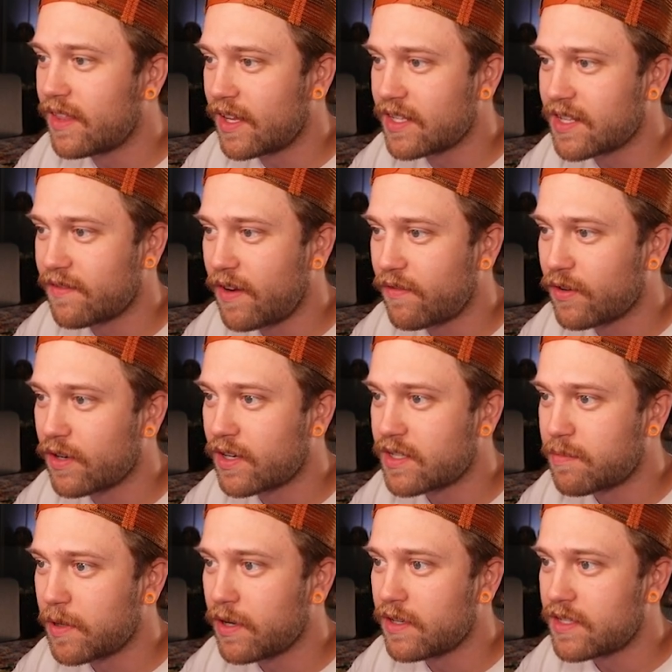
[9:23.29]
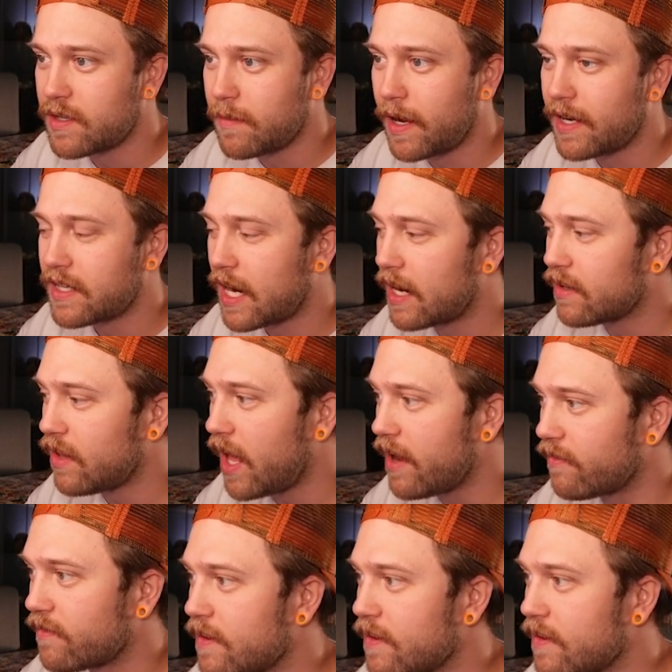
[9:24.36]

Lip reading: things I've ever experienced in my entire life.